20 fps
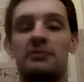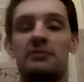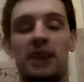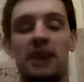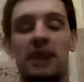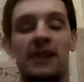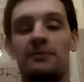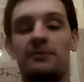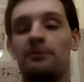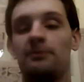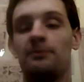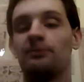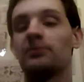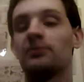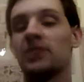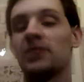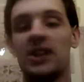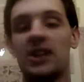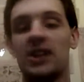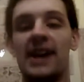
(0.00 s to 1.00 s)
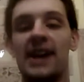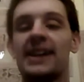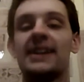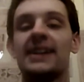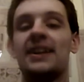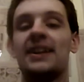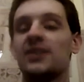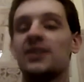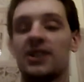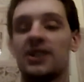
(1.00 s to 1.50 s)
But you
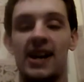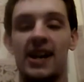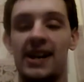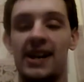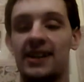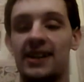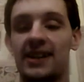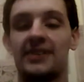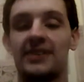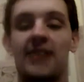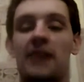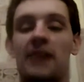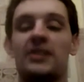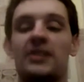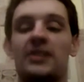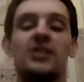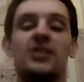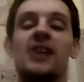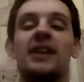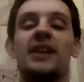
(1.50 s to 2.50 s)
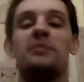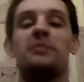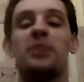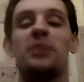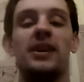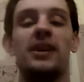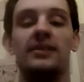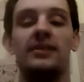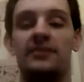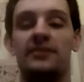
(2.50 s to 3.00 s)
gotta
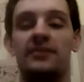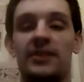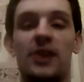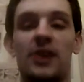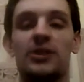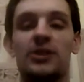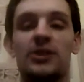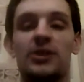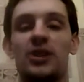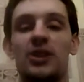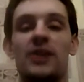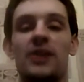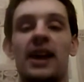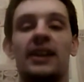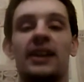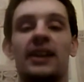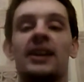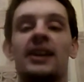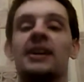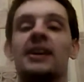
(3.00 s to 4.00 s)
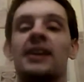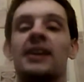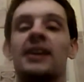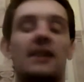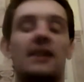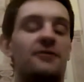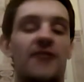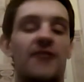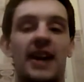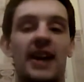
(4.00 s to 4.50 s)
put those two in,
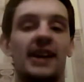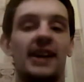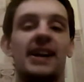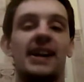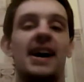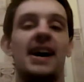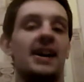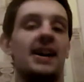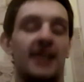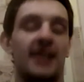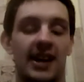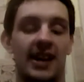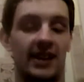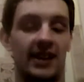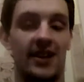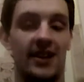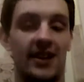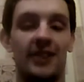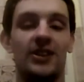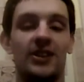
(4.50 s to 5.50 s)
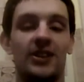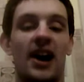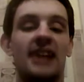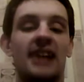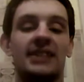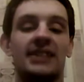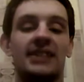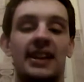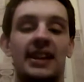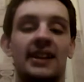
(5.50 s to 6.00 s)
Faneca and
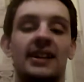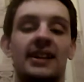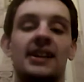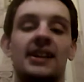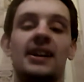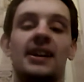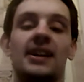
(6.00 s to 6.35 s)
Dawson.